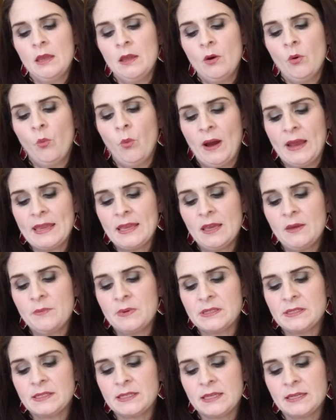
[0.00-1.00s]
white
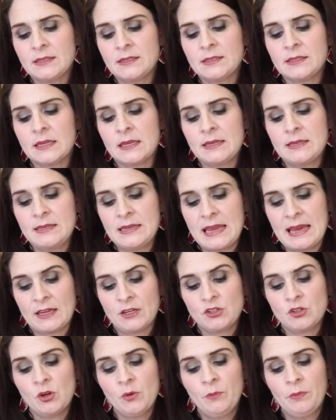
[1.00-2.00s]
hibiscus,
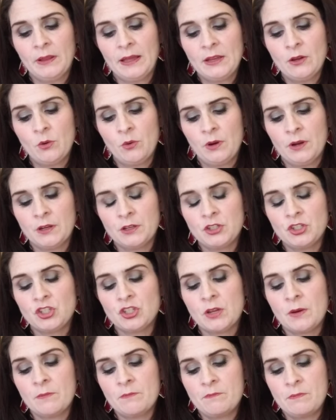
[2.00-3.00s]
natural blood
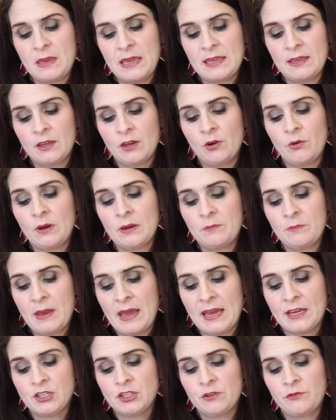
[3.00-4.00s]
orange, mango, and
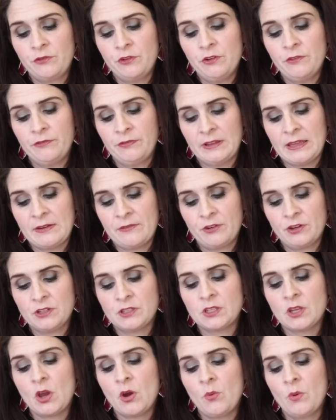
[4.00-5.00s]
passion fruit
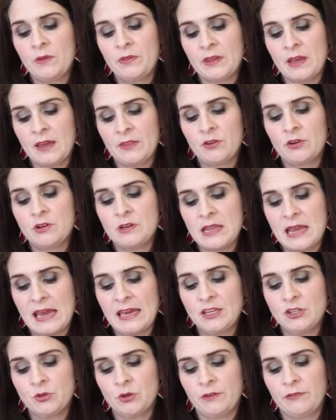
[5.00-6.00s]
flavors with other
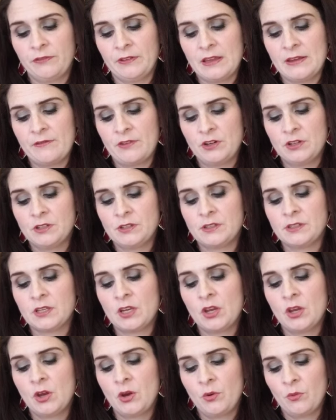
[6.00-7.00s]
natural flavors,
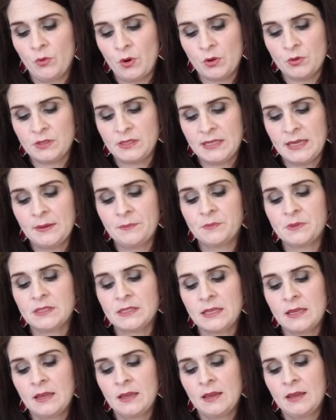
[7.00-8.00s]
rose
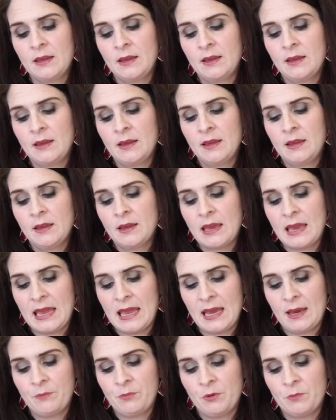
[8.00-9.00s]
hips,
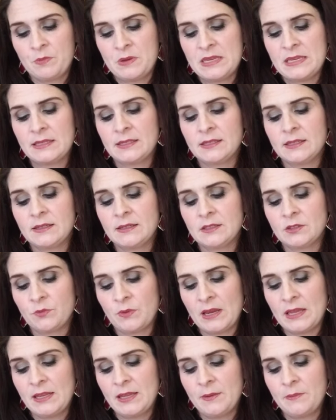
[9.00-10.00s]
apple pieces,
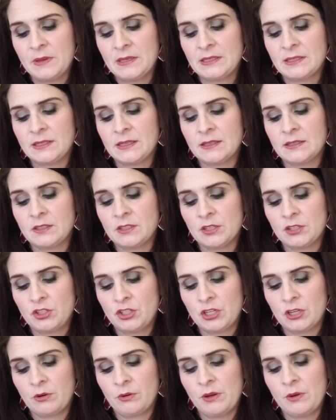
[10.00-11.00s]
red hibiscus,
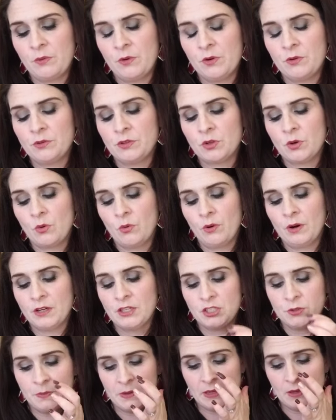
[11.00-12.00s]
chicory root,
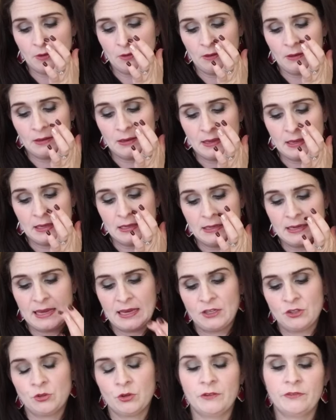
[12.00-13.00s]
orange peel, and
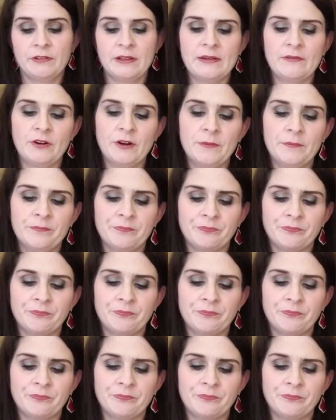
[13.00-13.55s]
natural flavor